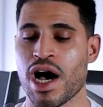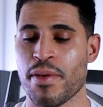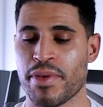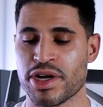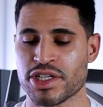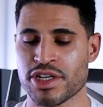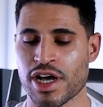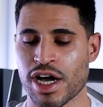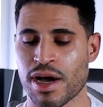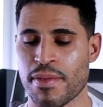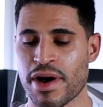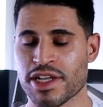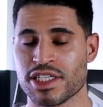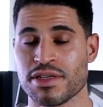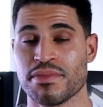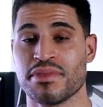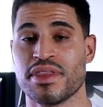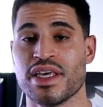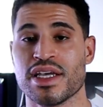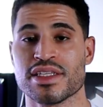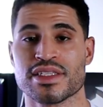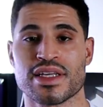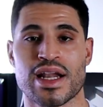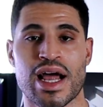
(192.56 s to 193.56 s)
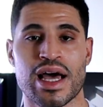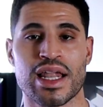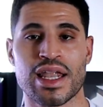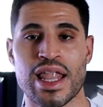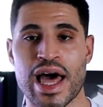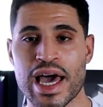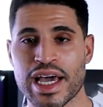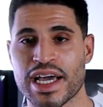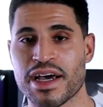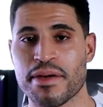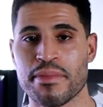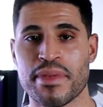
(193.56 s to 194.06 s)
I'm gonna talk about some things that I
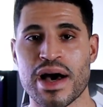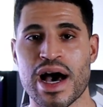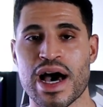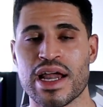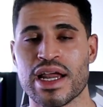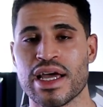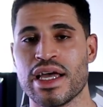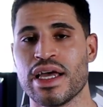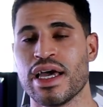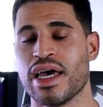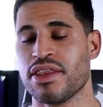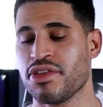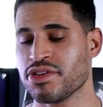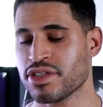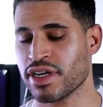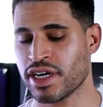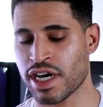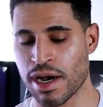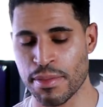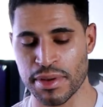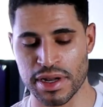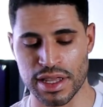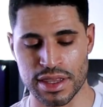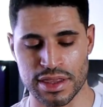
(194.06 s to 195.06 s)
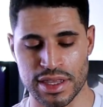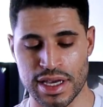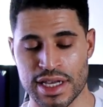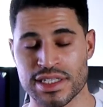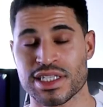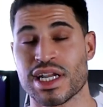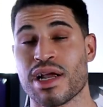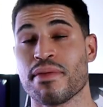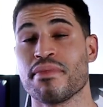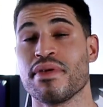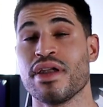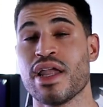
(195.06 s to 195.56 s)
like about it, and there's a couple of things
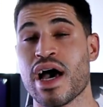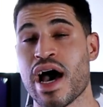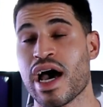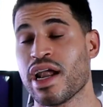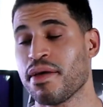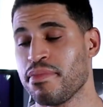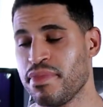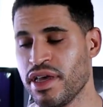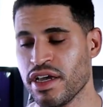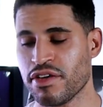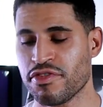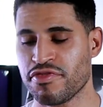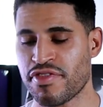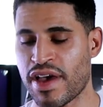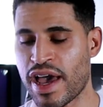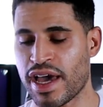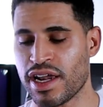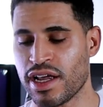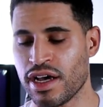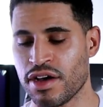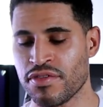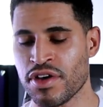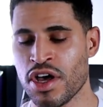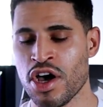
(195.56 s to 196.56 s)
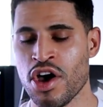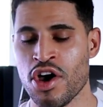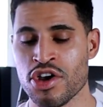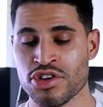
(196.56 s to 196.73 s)
that I'm not a big fan of.